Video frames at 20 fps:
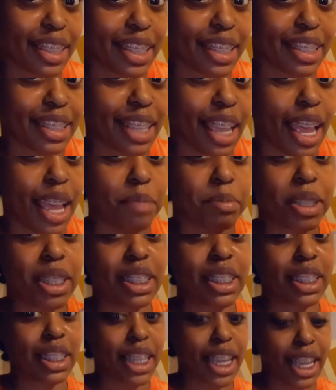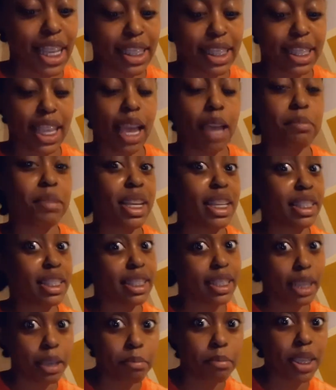this time because last time they
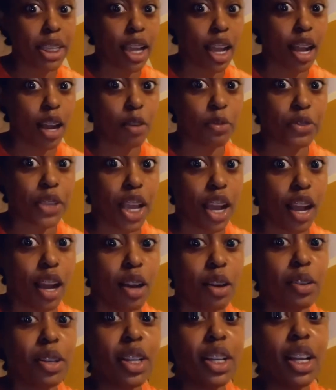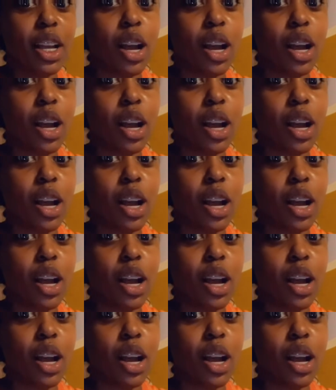sent me off, y'all.